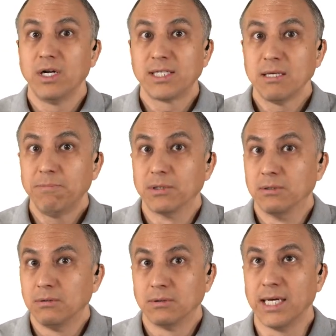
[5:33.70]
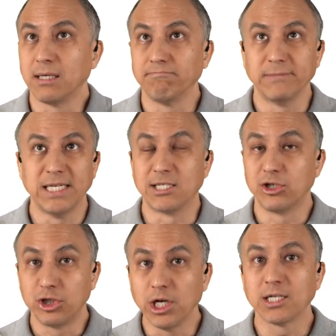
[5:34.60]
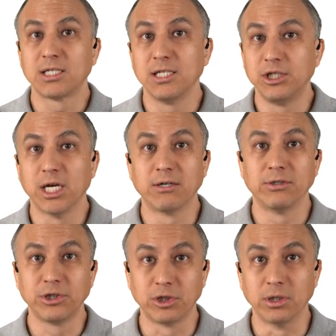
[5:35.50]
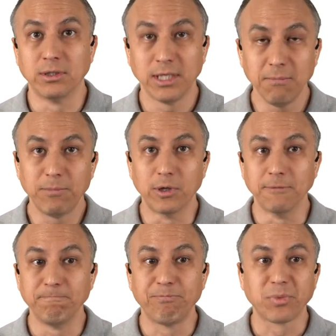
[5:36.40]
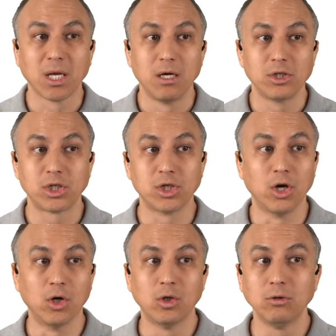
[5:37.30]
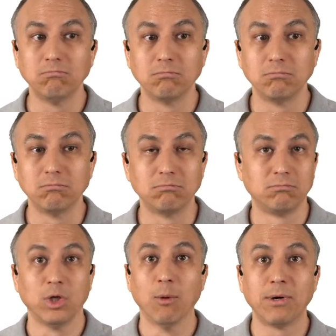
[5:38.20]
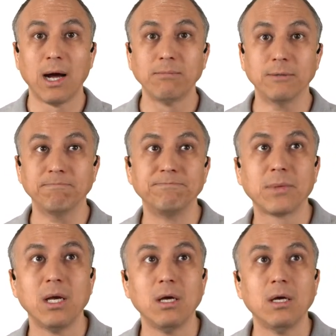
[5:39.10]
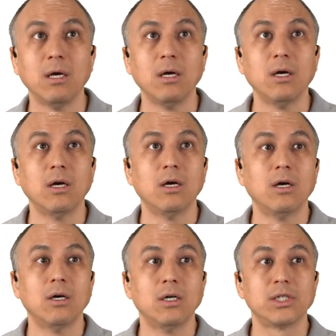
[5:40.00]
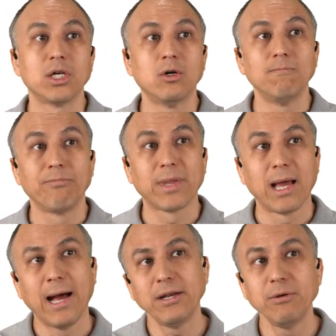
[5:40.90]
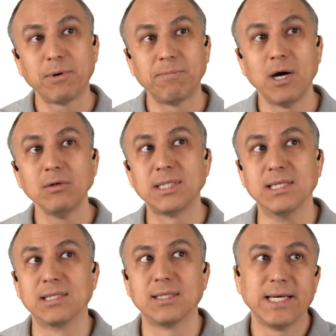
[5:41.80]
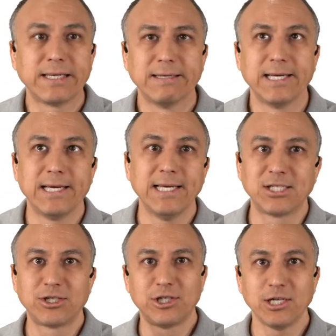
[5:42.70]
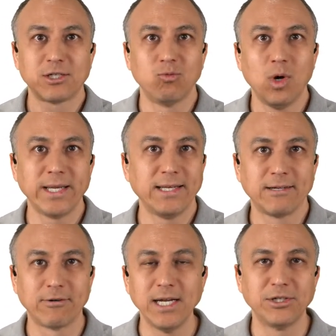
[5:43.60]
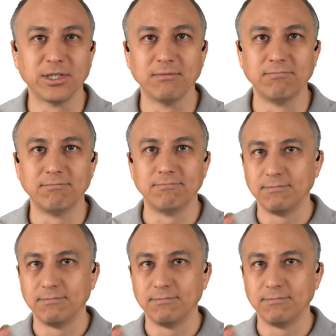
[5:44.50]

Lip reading: Very simple, like it's just a general journal import. So no problem. So how do you propose this? Like, it's just one integration.